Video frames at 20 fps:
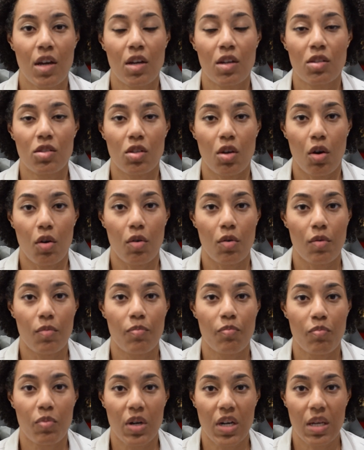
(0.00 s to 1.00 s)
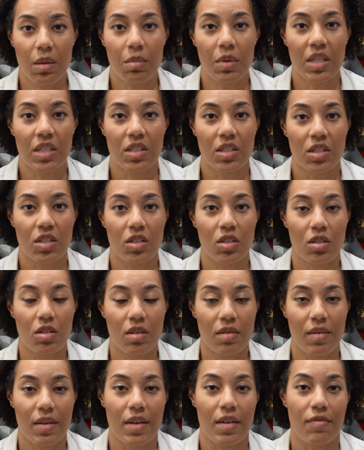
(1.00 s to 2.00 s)
So pretty much,
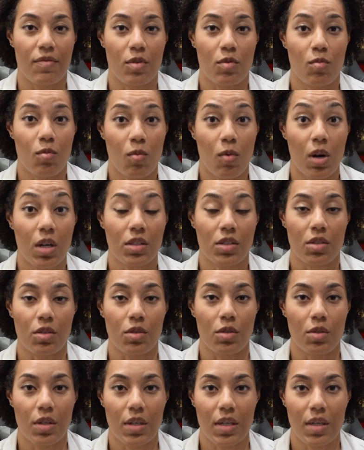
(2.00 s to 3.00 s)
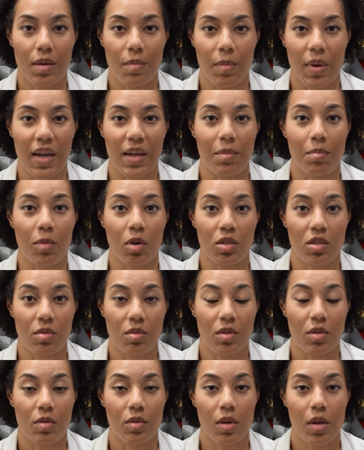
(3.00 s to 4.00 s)
if you want to, you can combine
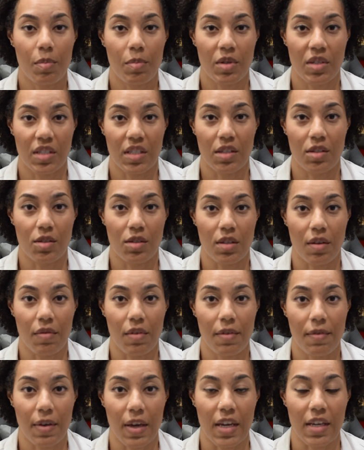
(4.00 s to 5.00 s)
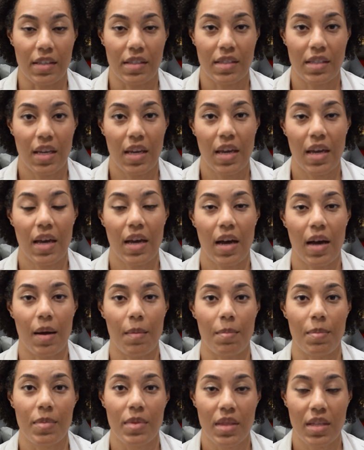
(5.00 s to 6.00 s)
multiple procedures of the face.
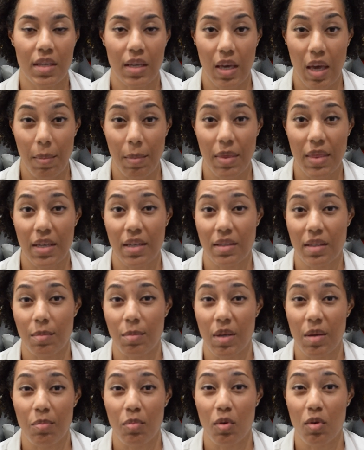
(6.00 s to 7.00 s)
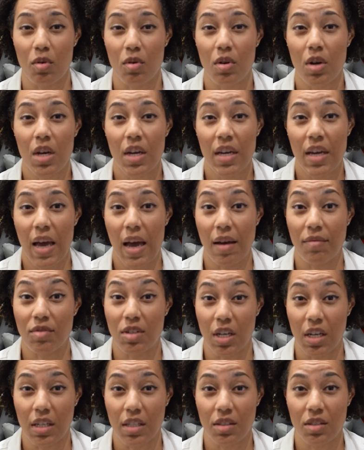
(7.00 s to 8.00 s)
Common things that people have
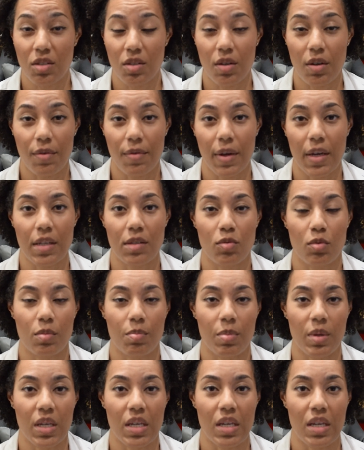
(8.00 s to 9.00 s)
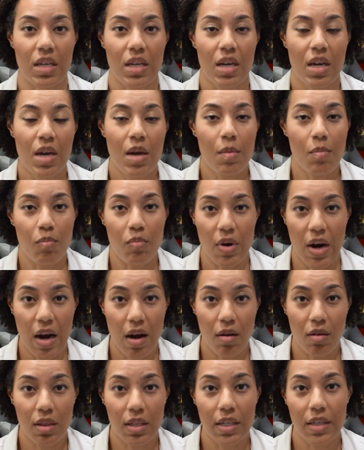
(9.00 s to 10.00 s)
done to their face would be
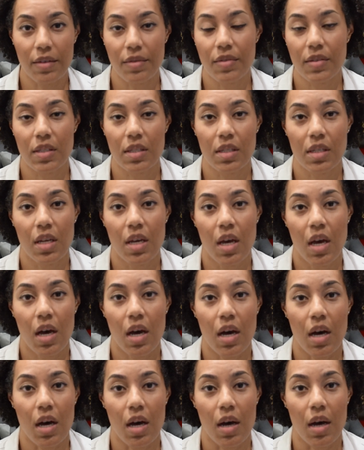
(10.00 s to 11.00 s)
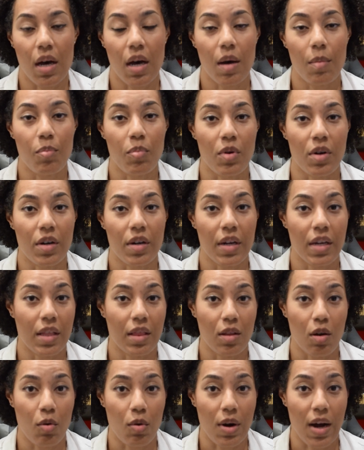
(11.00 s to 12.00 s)
brow lifts, upper
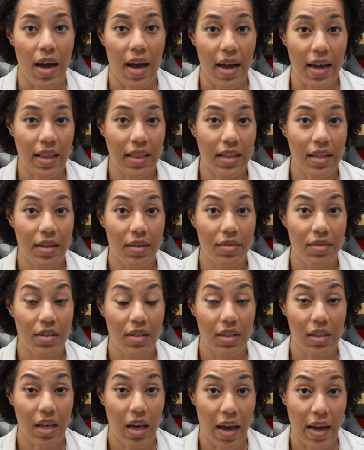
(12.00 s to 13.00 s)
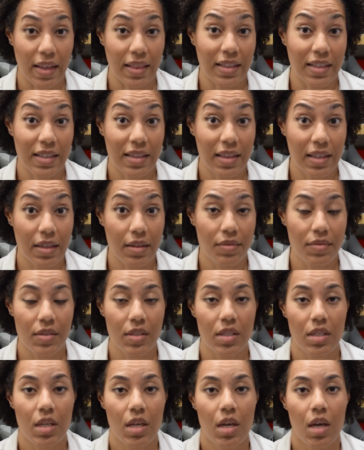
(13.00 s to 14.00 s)
and lower eyelid
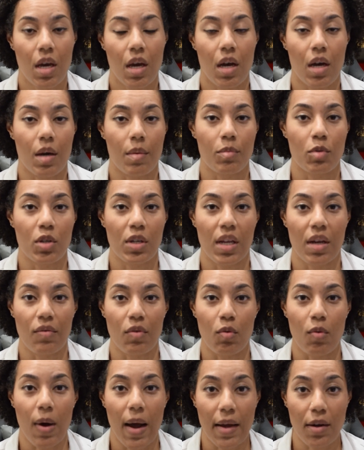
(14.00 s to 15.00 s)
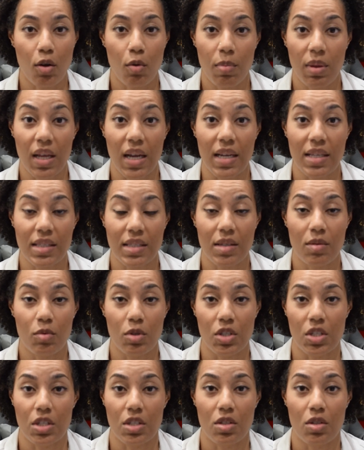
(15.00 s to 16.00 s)
lifts. You can have a rhinoplasty,
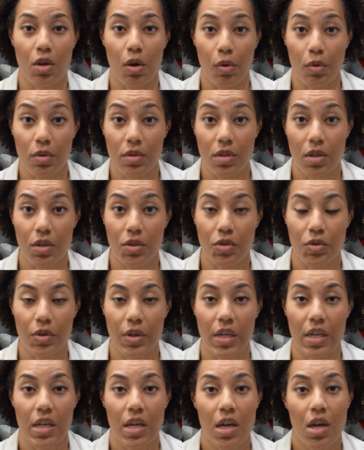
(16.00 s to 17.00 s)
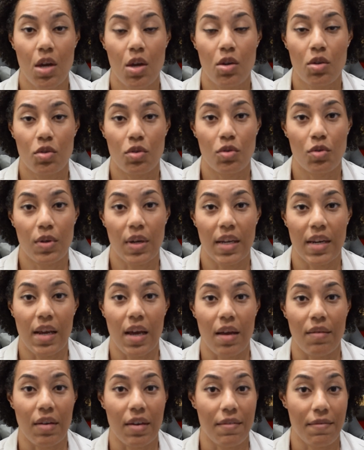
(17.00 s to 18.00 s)
which is nose surgery. You can
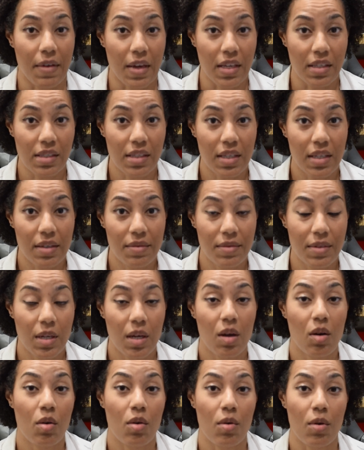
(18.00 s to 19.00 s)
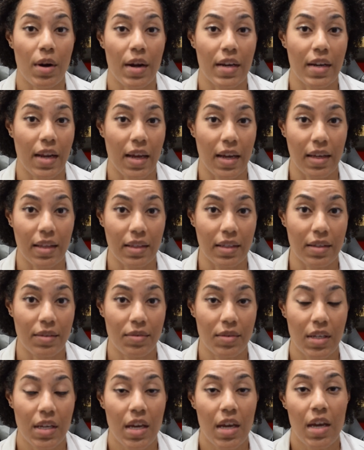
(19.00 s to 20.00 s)
have a facelift or a neck
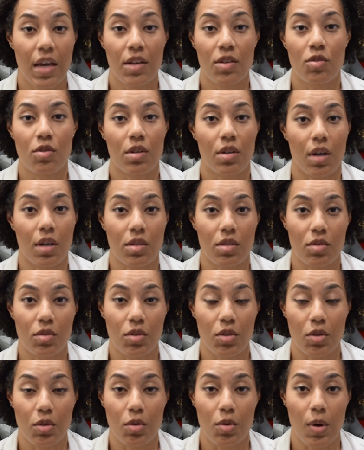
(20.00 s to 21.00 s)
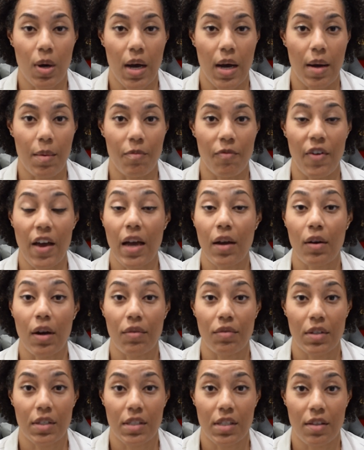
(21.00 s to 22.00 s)
lift. You can also do fat
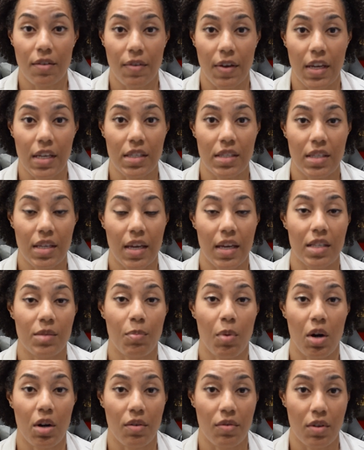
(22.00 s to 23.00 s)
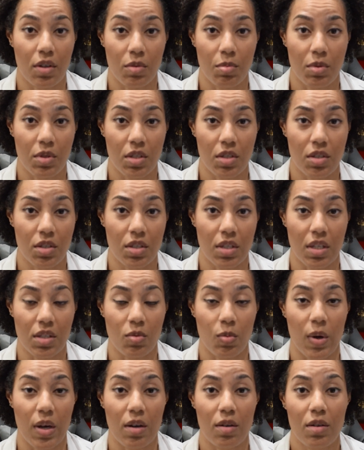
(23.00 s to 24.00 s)
grafting to the face as part of those procedures as
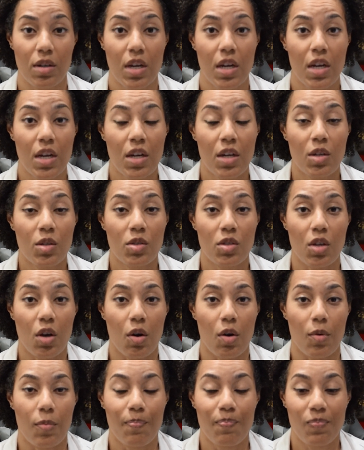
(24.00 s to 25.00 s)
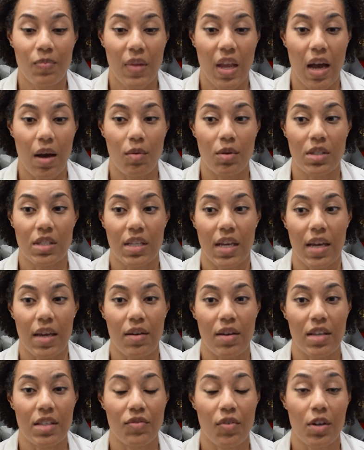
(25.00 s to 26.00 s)
well. So I would
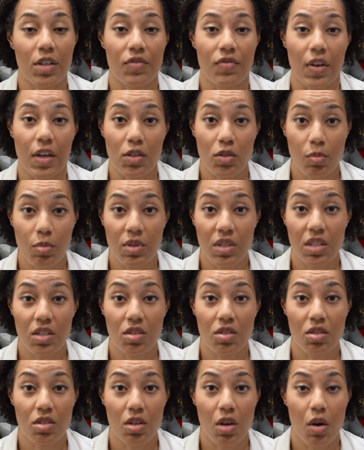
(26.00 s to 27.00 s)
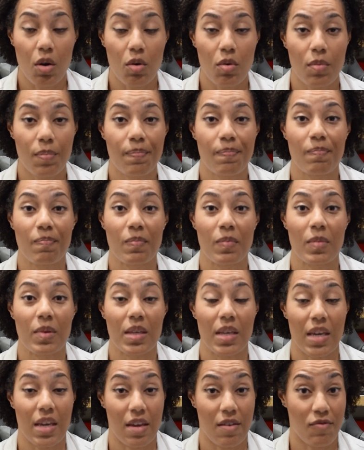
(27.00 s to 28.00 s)
say, as far as facial procedures go,
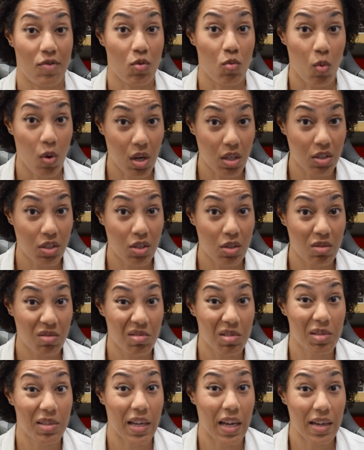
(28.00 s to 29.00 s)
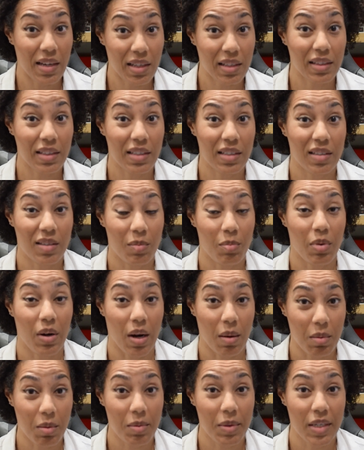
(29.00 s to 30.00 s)
if you want to, you technically could
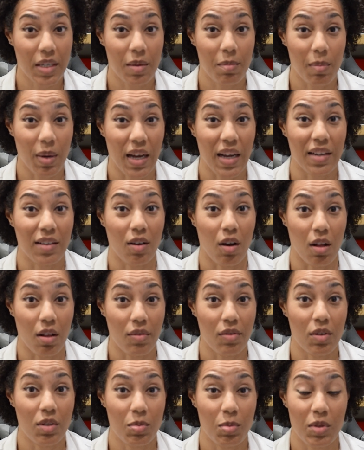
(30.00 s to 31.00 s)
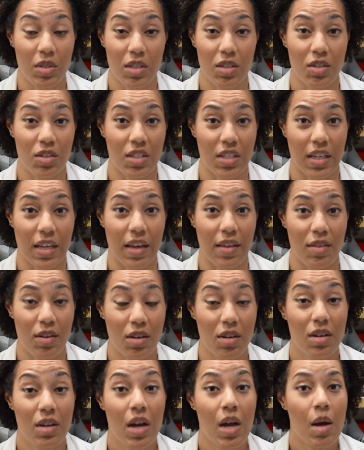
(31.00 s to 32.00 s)
probably combine all of those procedures
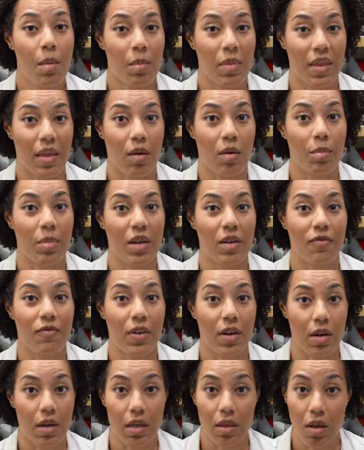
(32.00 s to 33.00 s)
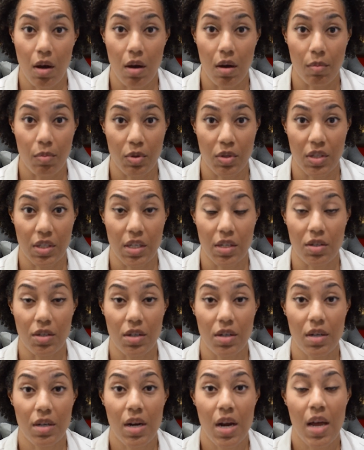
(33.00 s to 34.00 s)
together, but that would be a very long
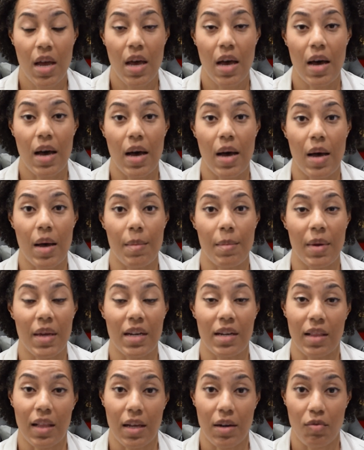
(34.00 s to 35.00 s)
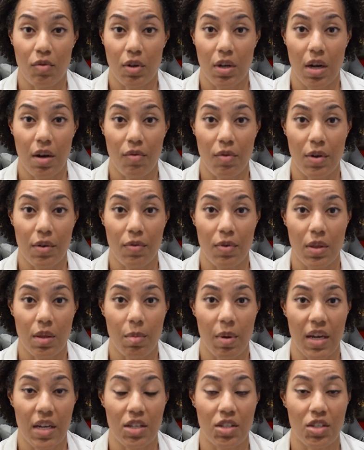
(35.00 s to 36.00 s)
procedure and a lot of recovery for the
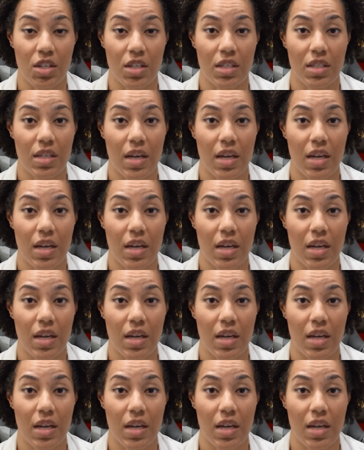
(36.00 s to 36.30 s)
patient.